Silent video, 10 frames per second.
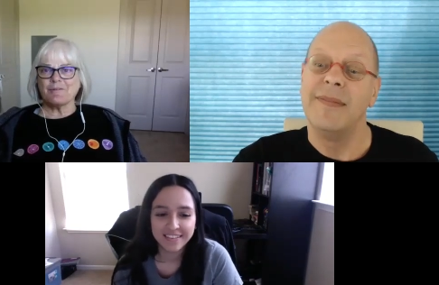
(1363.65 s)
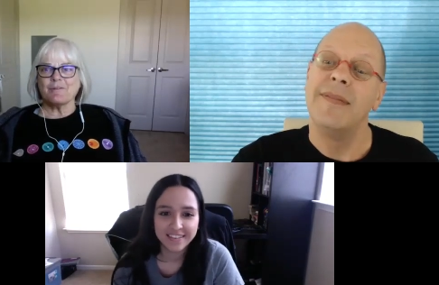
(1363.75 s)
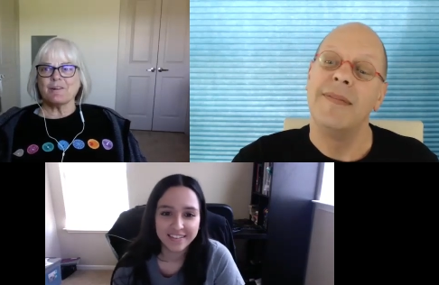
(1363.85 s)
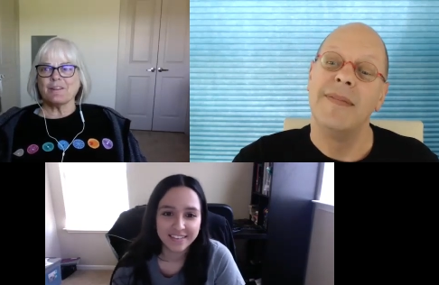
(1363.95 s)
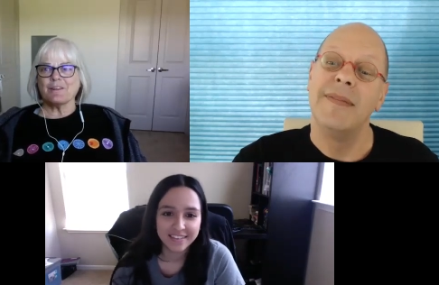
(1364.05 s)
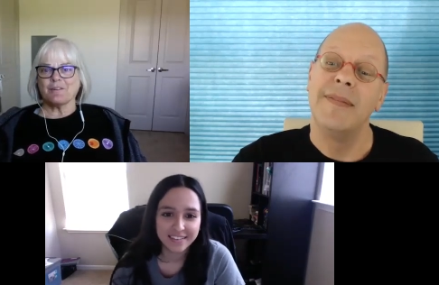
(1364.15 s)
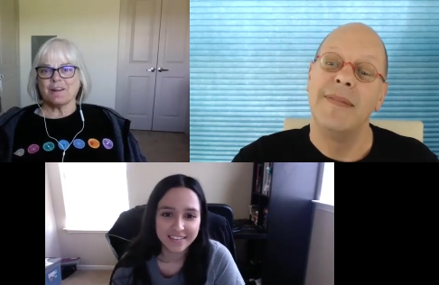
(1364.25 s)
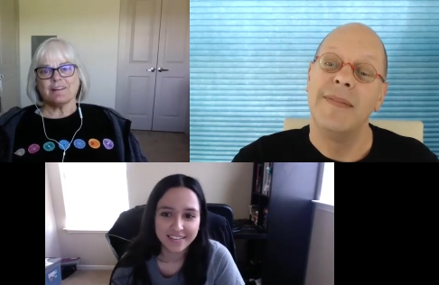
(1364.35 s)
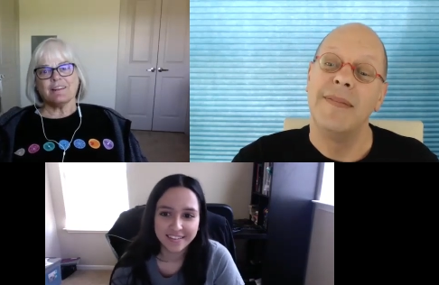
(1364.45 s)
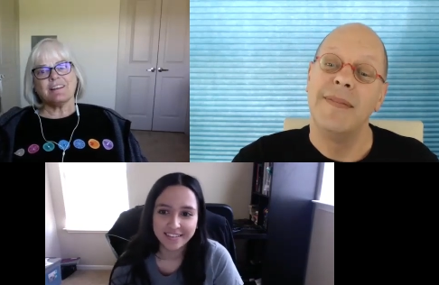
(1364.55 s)
Speaker 1: one of the
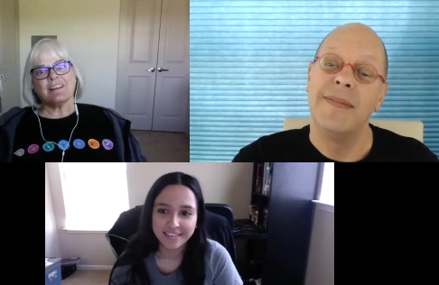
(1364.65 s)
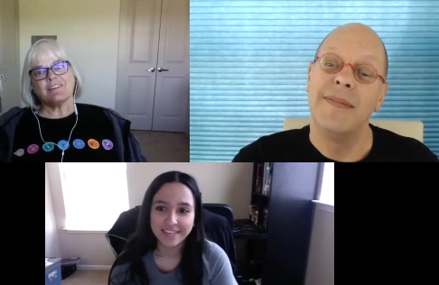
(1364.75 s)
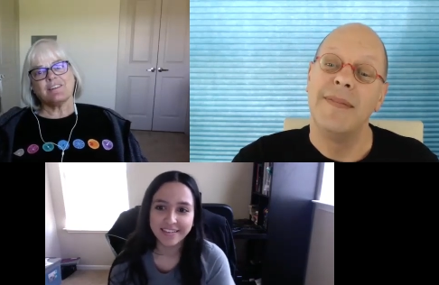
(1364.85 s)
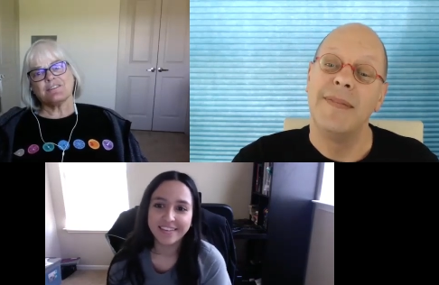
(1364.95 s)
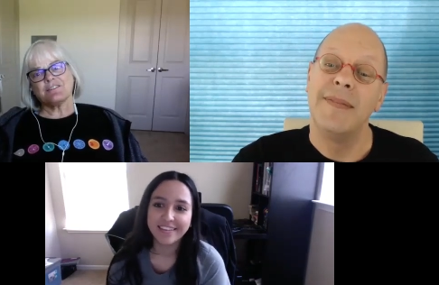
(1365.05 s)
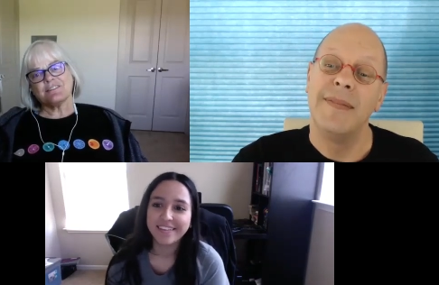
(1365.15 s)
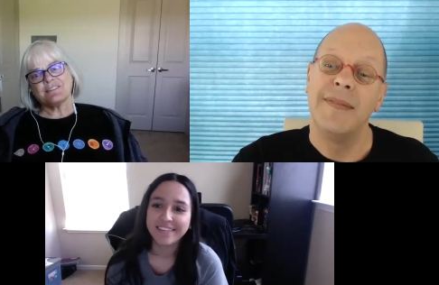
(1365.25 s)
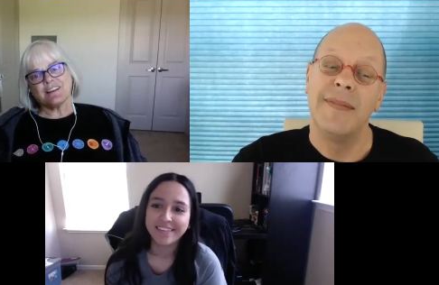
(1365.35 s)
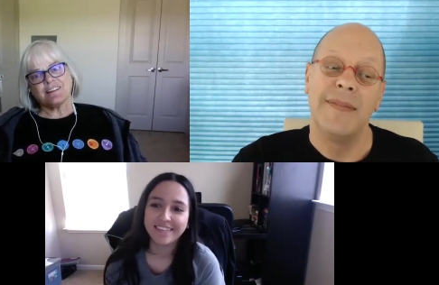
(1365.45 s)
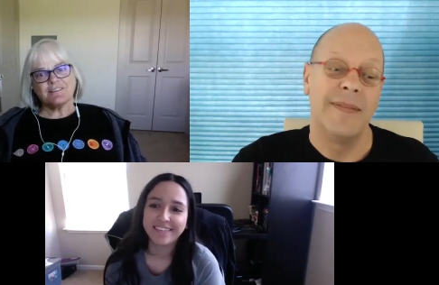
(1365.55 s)
great lead editors and
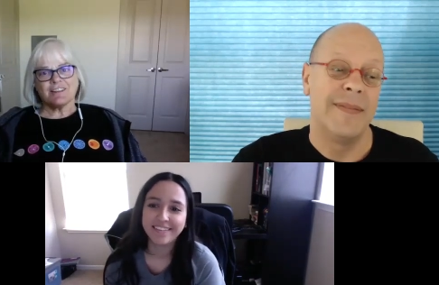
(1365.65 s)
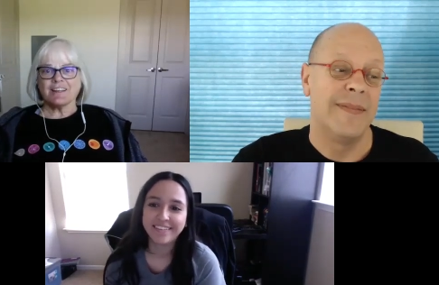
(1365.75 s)
scientific